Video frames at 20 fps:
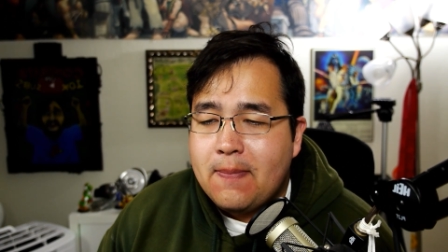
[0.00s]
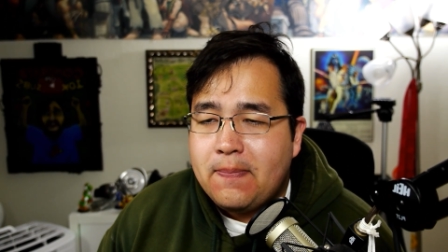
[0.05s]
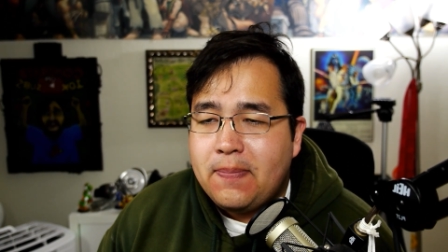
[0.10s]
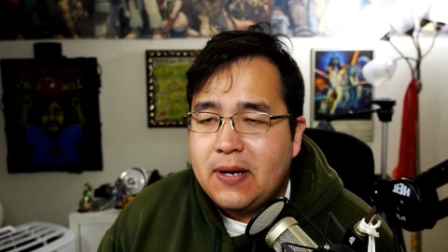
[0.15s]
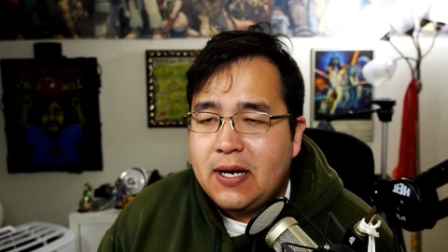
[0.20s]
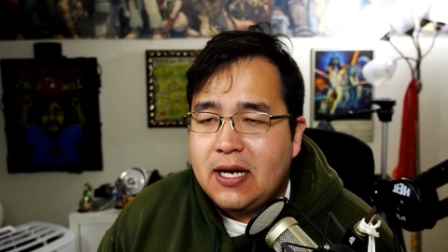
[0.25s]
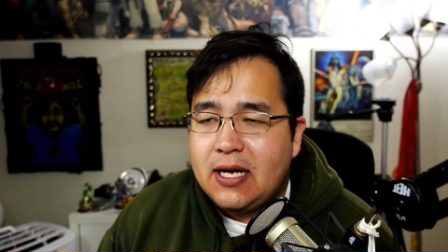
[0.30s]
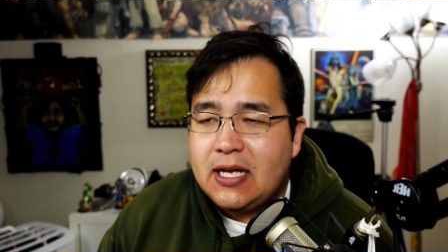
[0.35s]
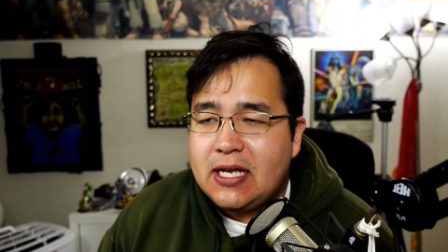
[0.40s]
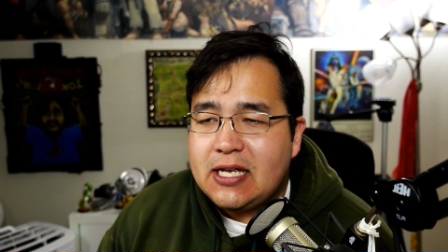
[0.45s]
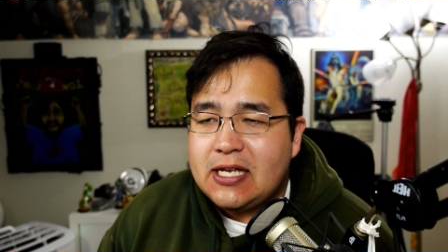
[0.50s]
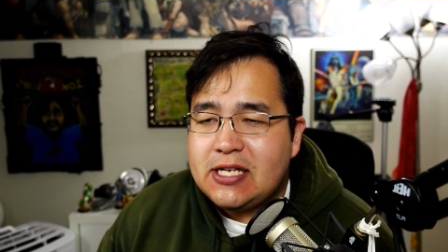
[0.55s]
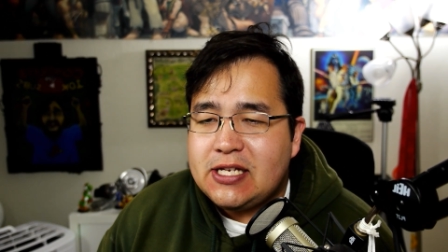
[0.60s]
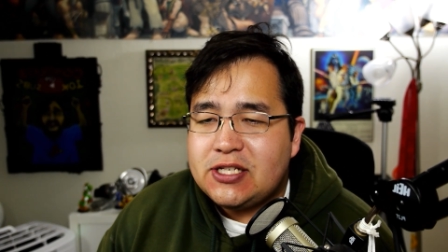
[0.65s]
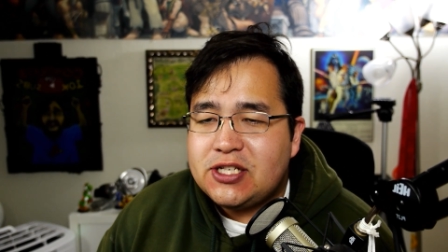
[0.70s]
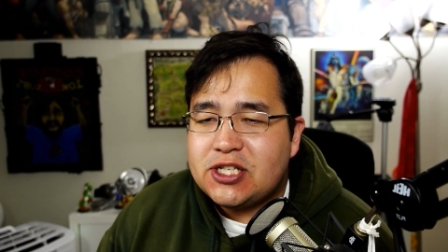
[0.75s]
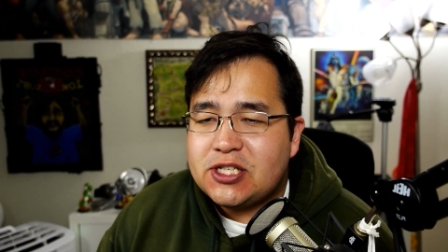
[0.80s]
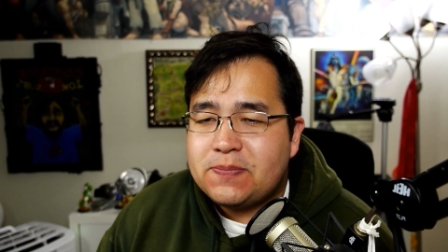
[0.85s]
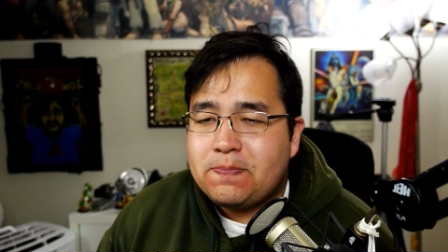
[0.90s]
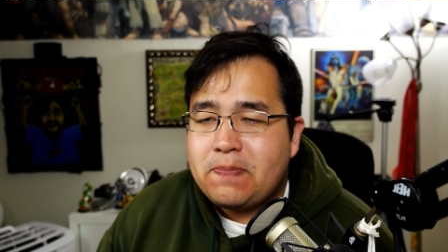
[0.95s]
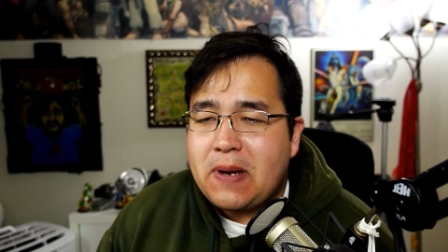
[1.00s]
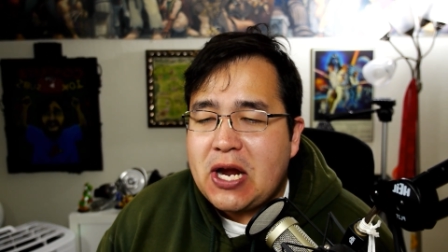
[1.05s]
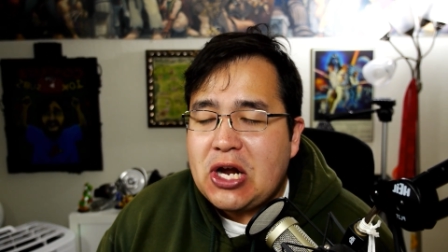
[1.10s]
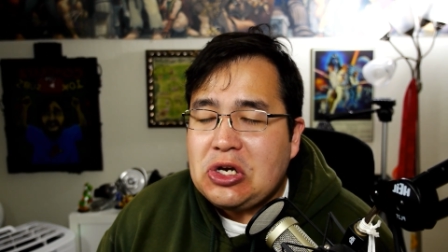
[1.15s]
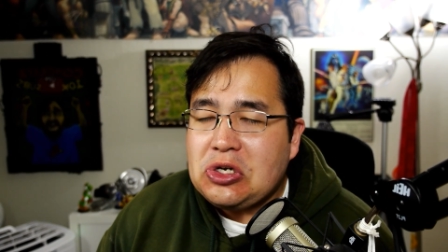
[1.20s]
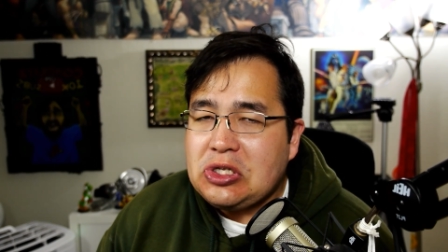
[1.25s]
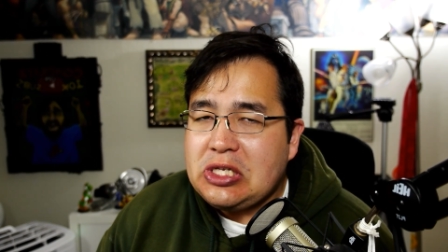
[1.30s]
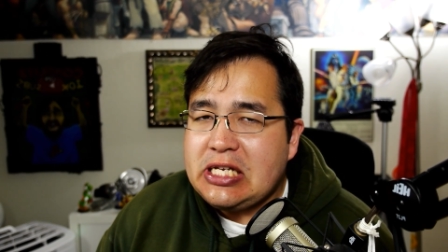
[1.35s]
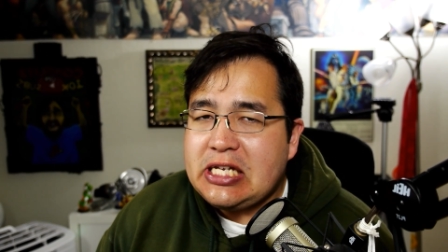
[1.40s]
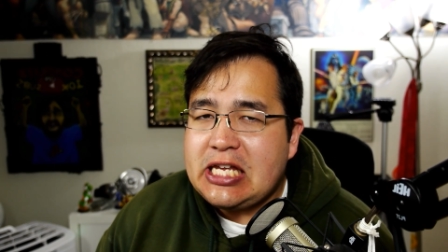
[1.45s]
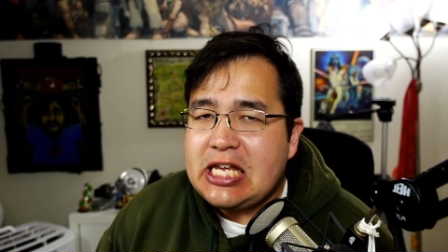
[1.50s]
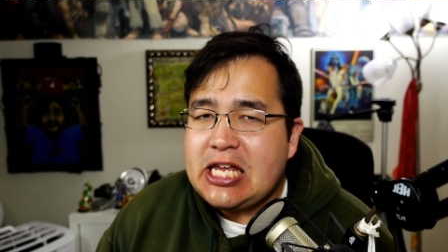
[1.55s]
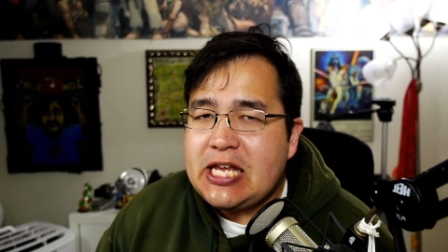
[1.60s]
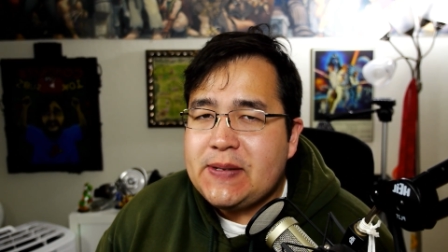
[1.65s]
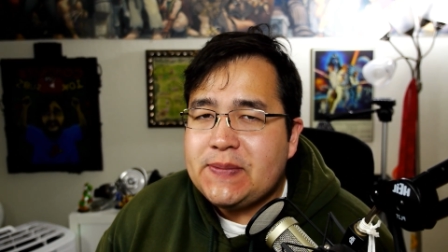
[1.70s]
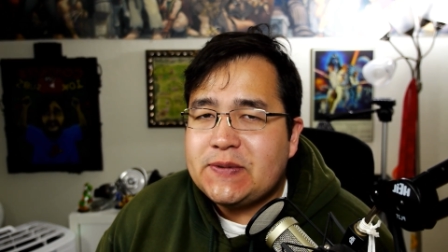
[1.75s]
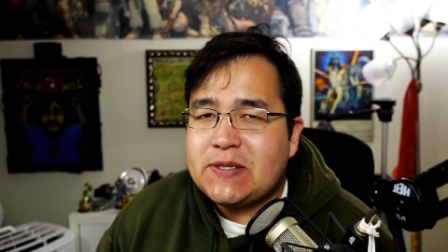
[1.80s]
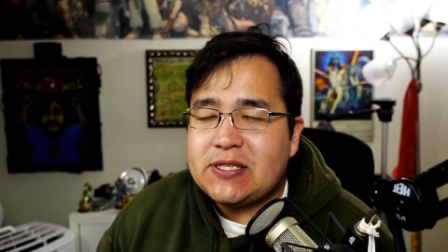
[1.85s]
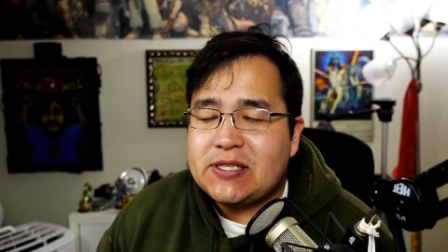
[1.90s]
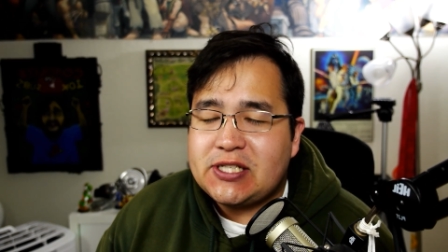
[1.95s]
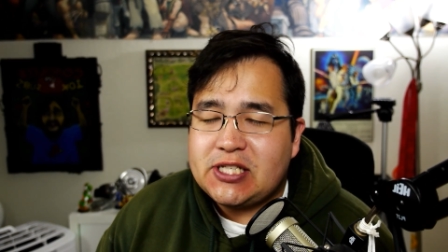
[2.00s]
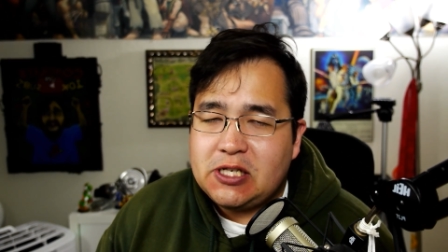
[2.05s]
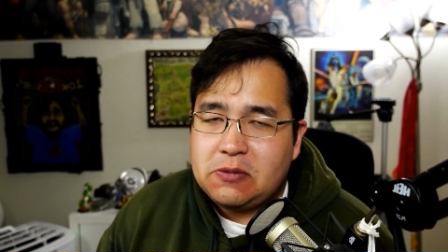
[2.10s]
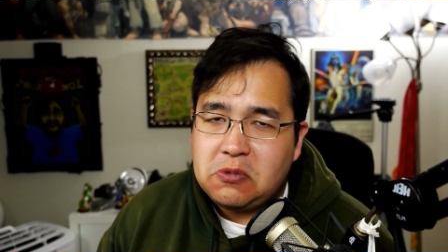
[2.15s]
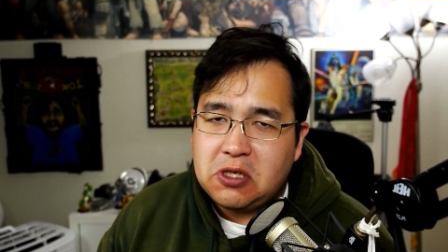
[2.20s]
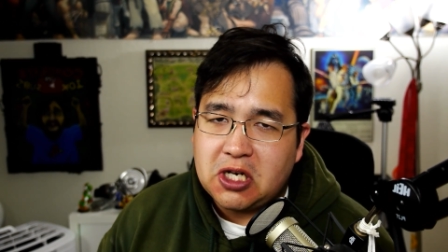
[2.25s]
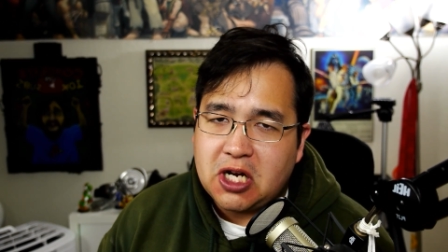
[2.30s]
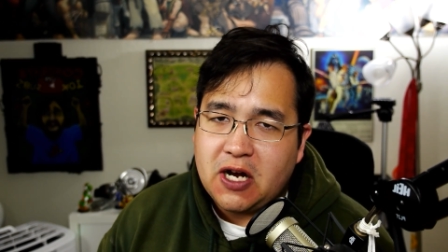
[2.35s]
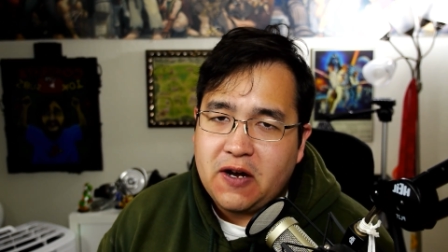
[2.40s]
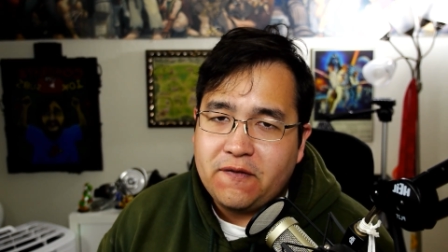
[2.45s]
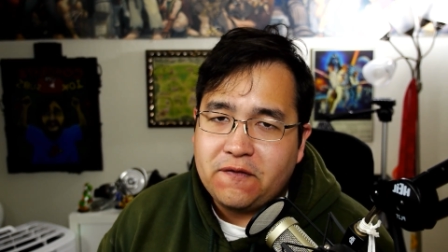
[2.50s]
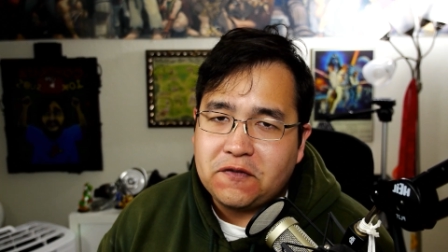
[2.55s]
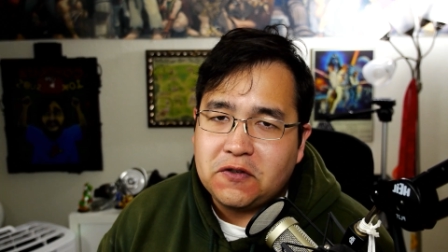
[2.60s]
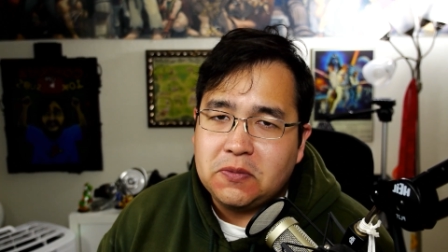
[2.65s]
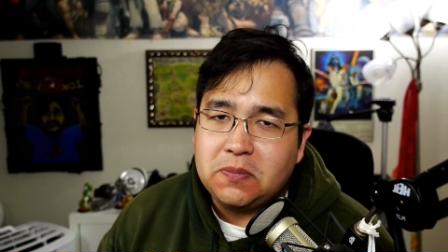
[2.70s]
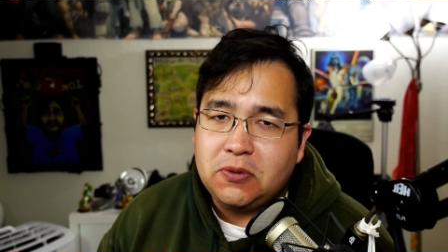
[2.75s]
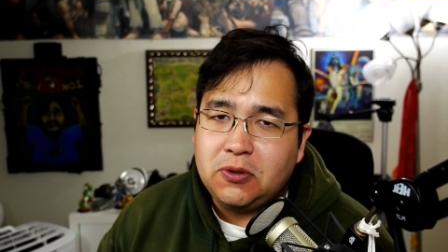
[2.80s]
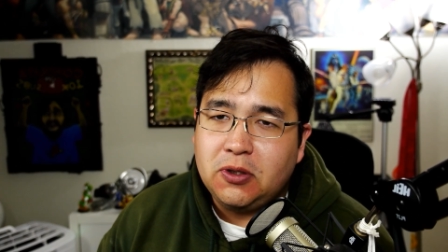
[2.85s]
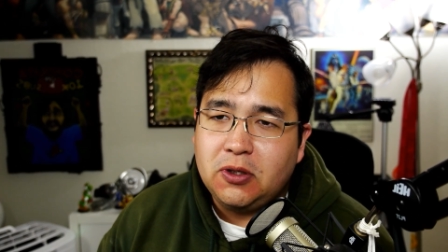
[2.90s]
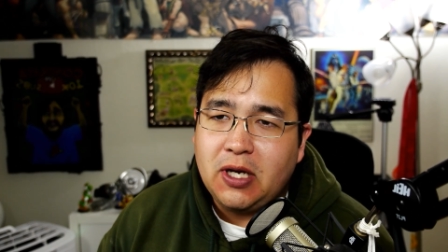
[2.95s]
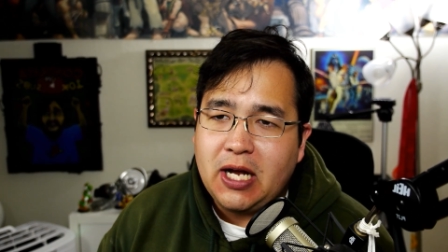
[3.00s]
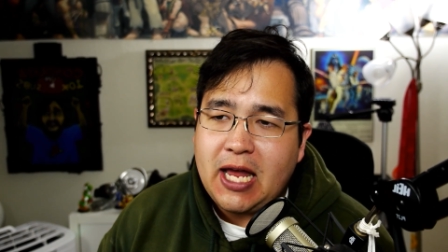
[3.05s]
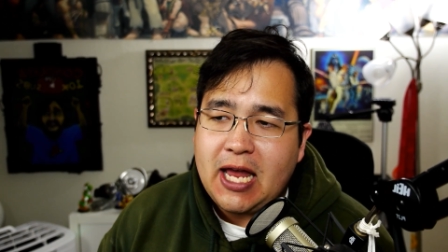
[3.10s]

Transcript: but it just barely keeps it somewhat comfortable.